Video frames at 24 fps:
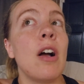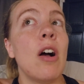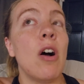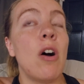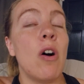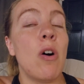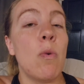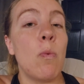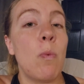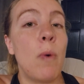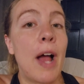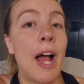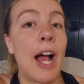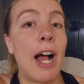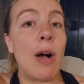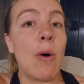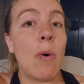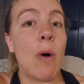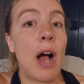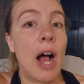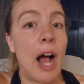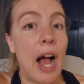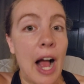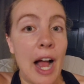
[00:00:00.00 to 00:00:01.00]
oh,
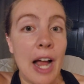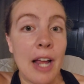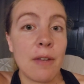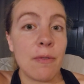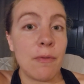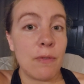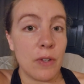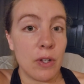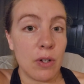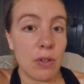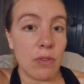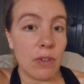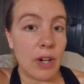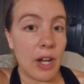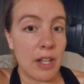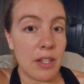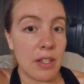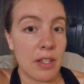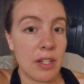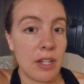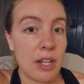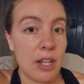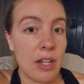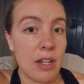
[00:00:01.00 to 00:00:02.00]
wow, I feel
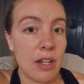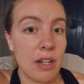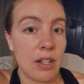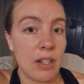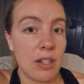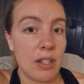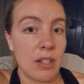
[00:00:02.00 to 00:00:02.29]
rested.